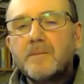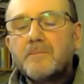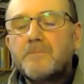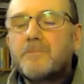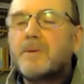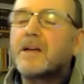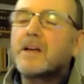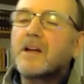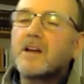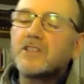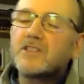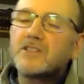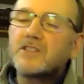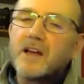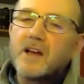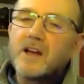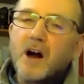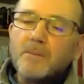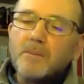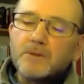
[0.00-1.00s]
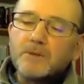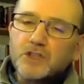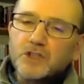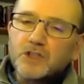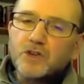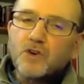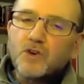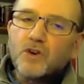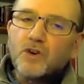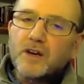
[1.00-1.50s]
because they are
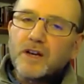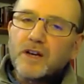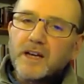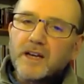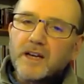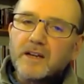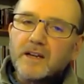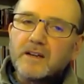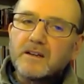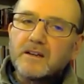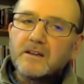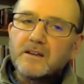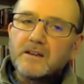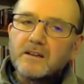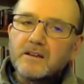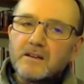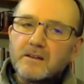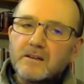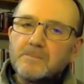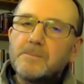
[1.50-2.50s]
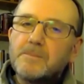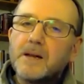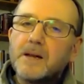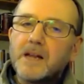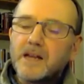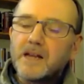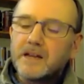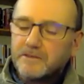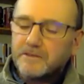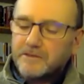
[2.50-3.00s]
mature in
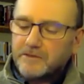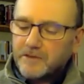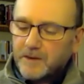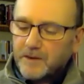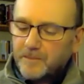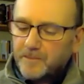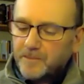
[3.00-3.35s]
belief.